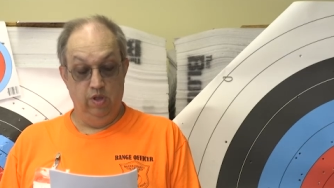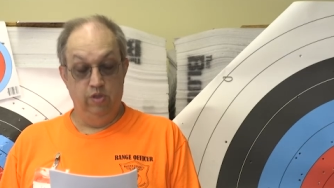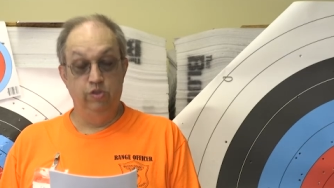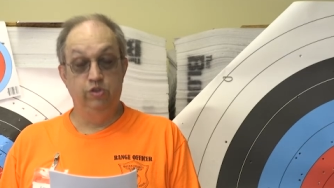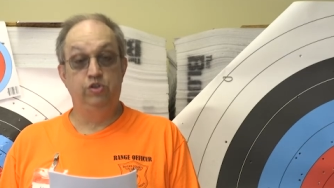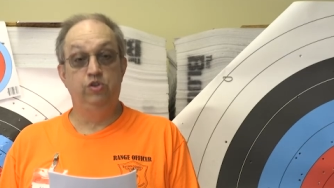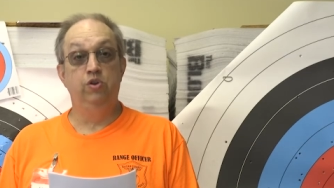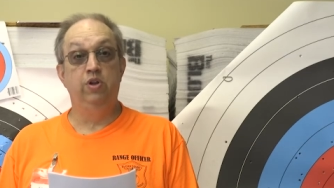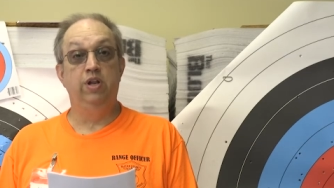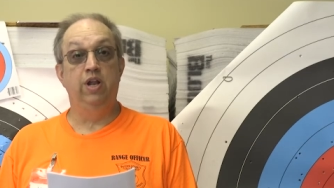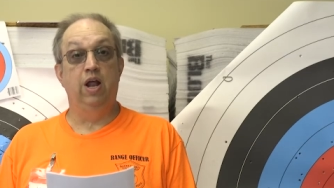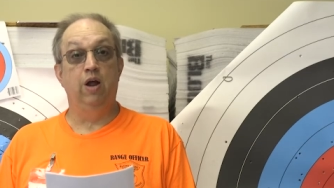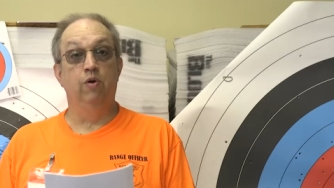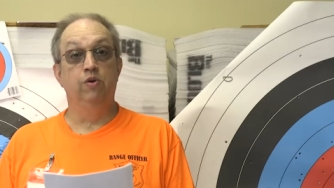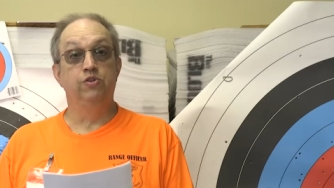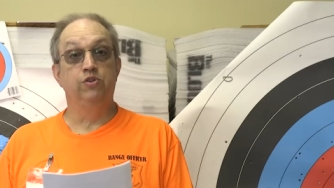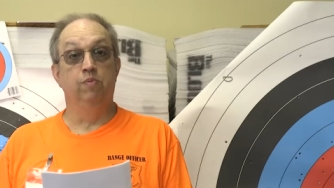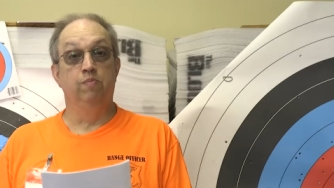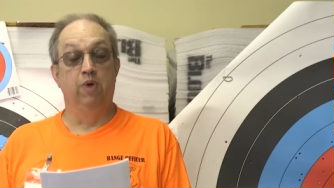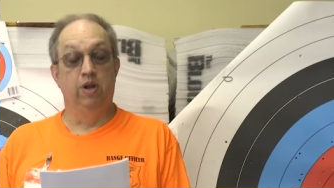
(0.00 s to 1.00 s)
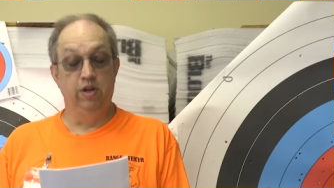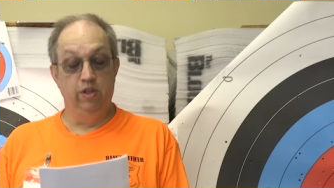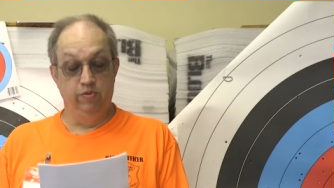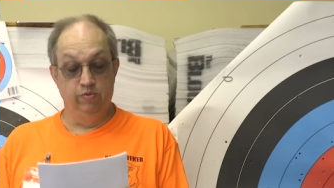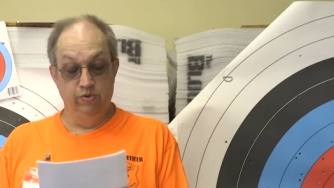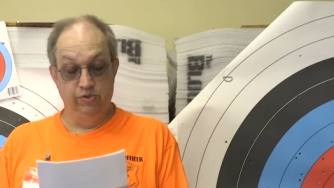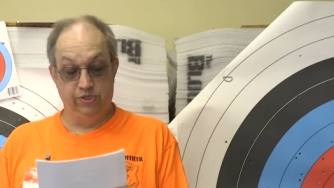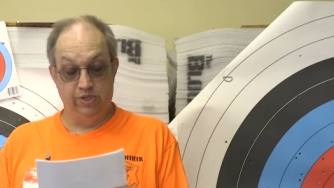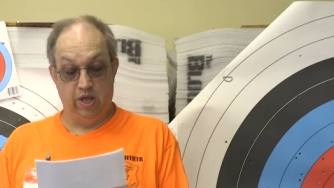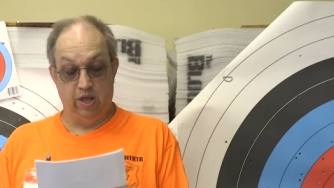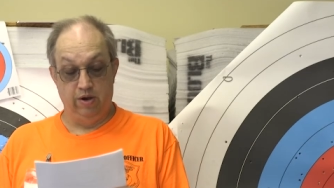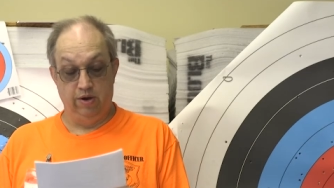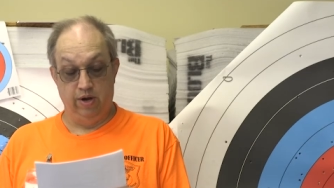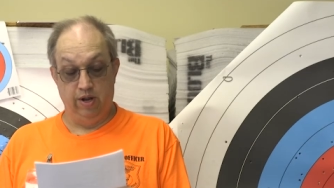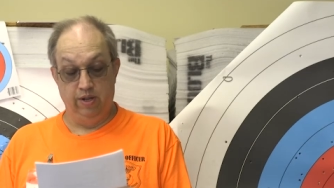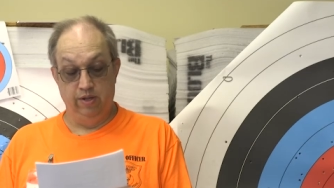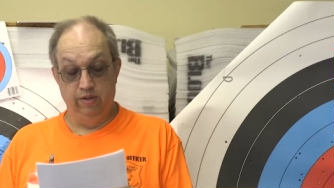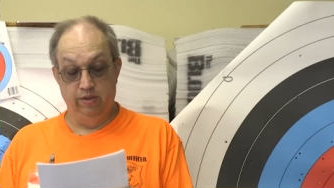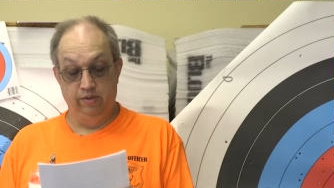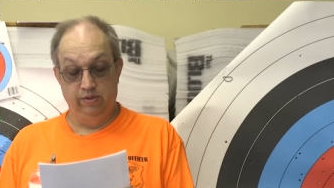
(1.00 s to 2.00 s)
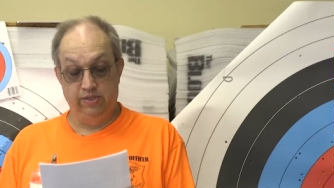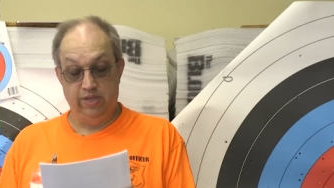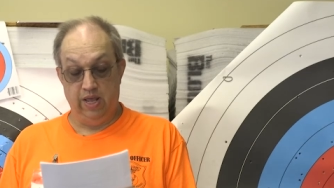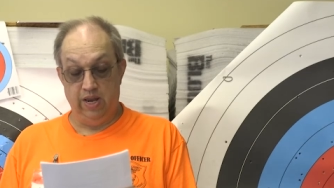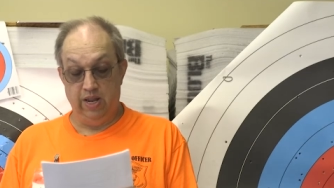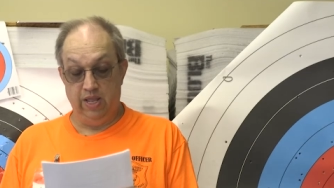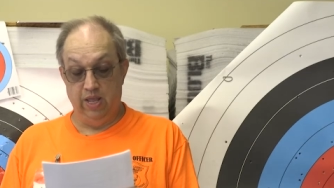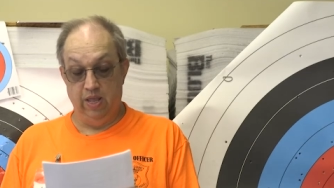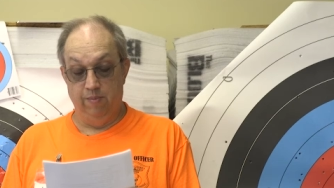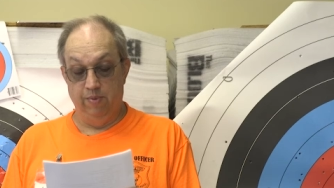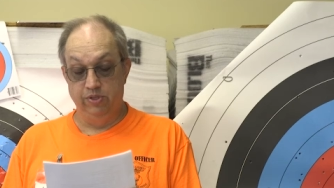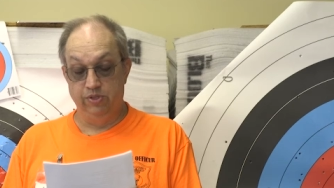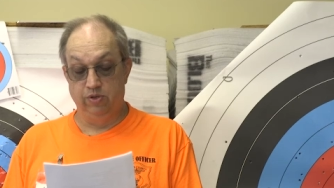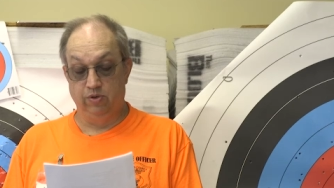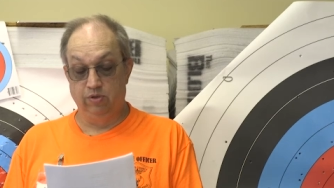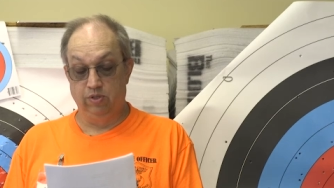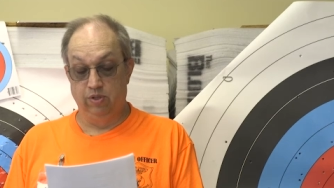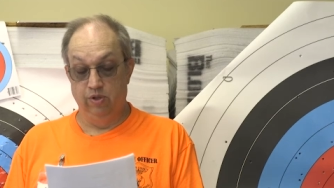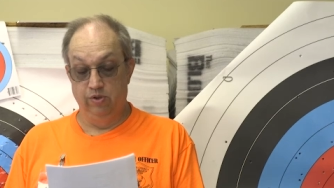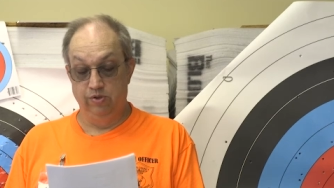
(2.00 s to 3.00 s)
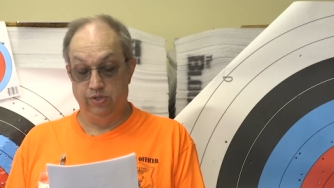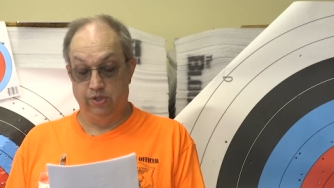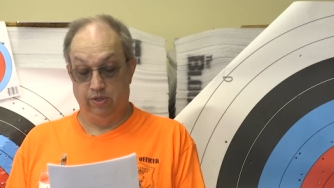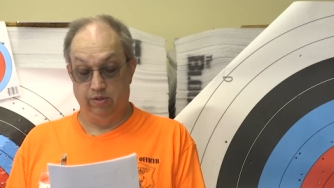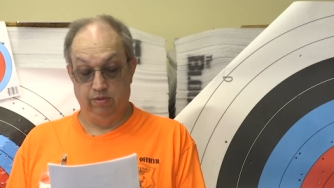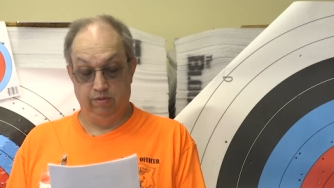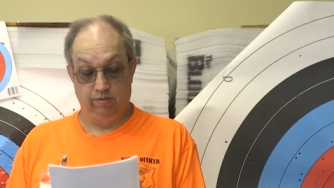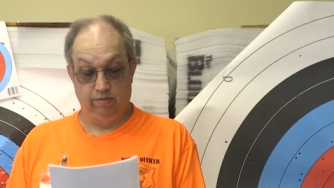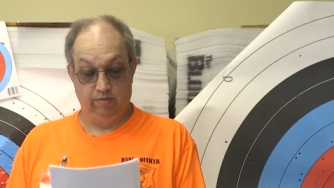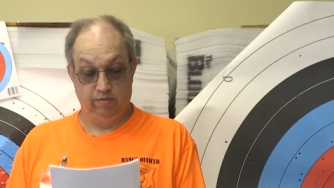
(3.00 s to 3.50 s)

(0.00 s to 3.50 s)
The shooting hours are Monday through Saturday, 10 a.m. until closing.